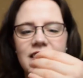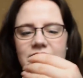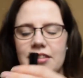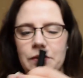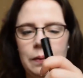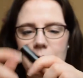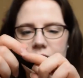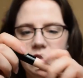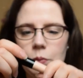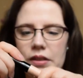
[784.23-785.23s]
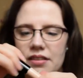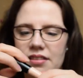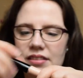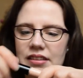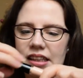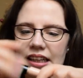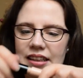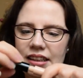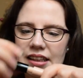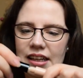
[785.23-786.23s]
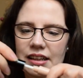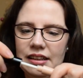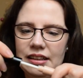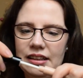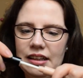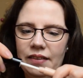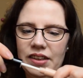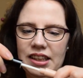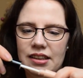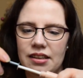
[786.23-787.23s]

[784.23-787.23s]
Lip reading: This is probably to be slightly ergonomic.